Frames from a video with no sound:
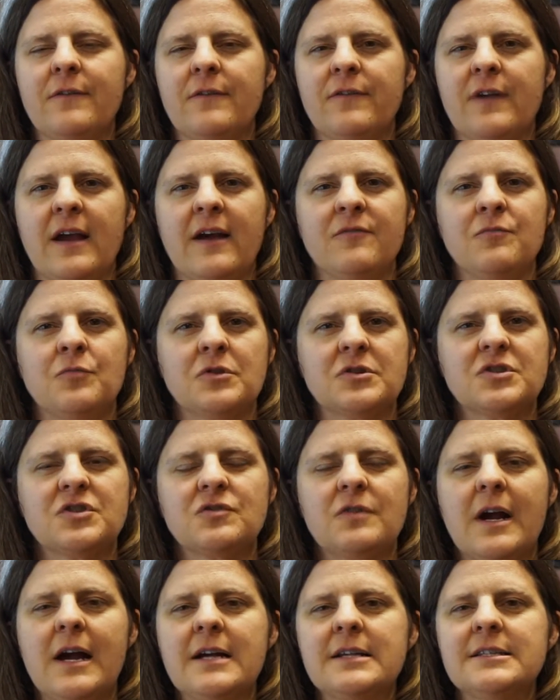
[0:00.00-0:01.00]
If you have more
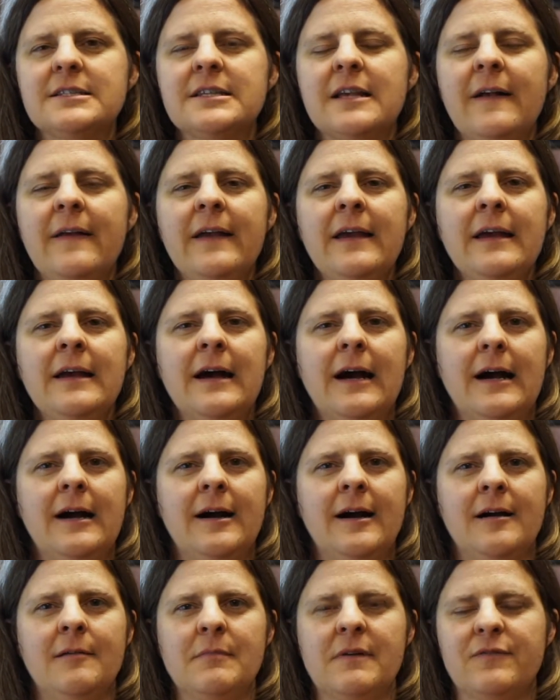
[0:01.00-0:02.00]
stress,
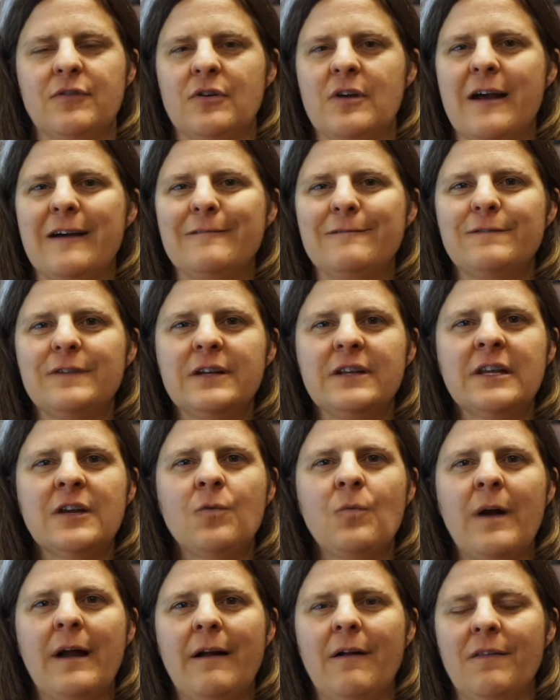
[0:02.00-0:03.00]
if you're not feeling
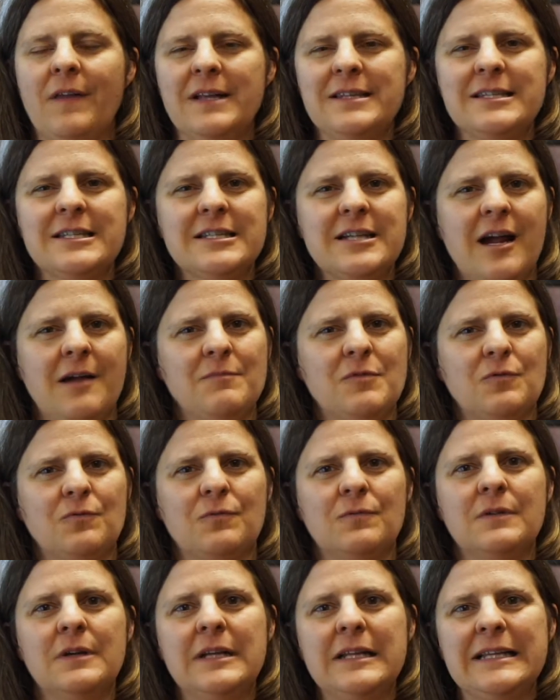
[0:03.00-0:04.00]
well, that's a time to
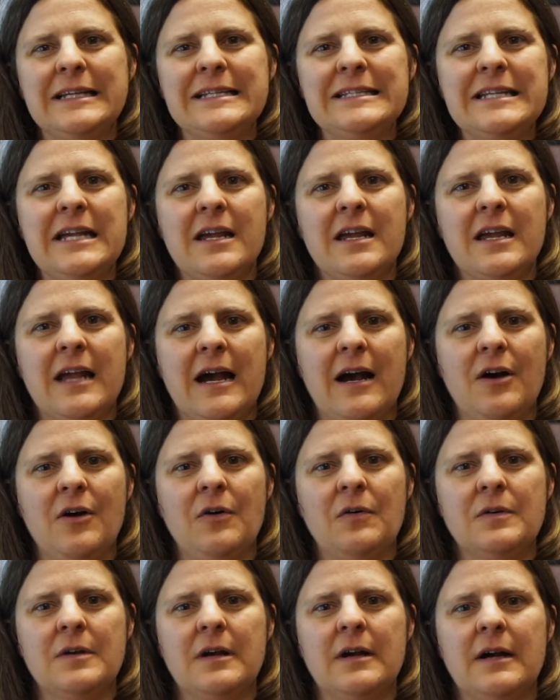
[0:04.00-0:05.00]
really take
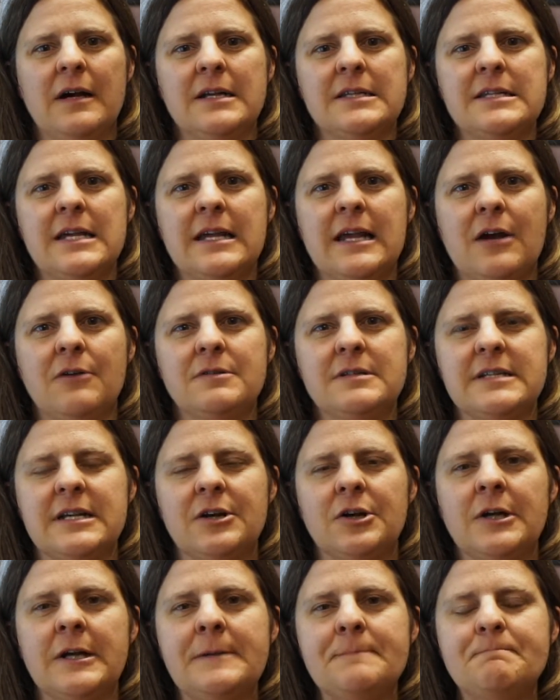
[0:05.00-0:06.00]
out
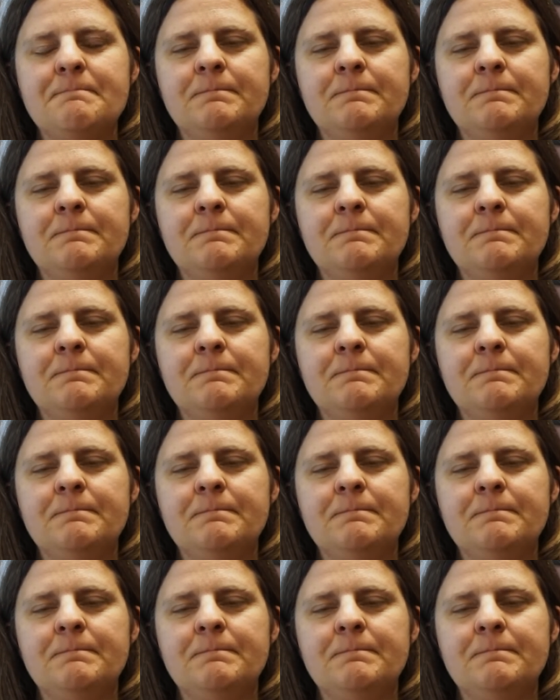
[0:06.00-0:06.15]
dairy.